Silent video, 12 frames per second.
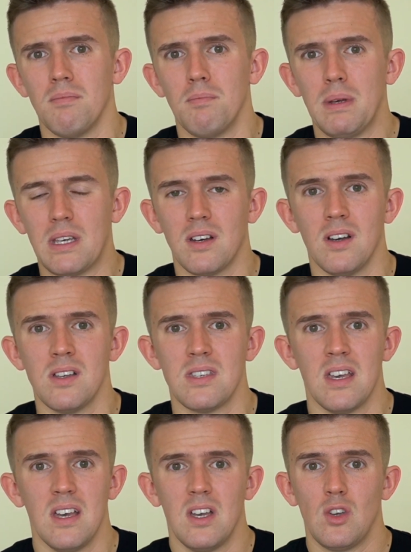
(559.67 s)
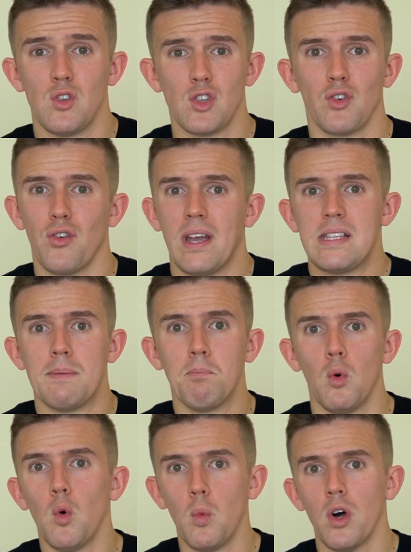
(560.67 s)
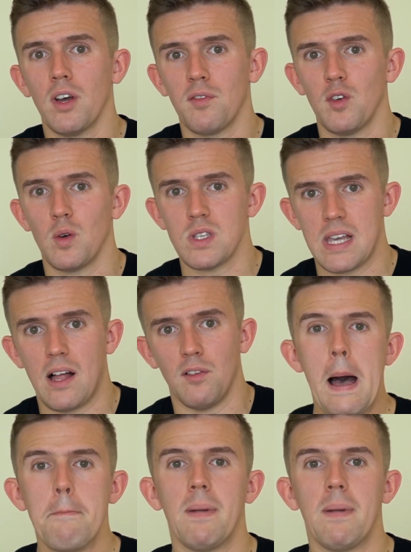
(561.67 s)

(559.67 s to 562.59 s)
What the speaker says: because you're just creating more work for yourself.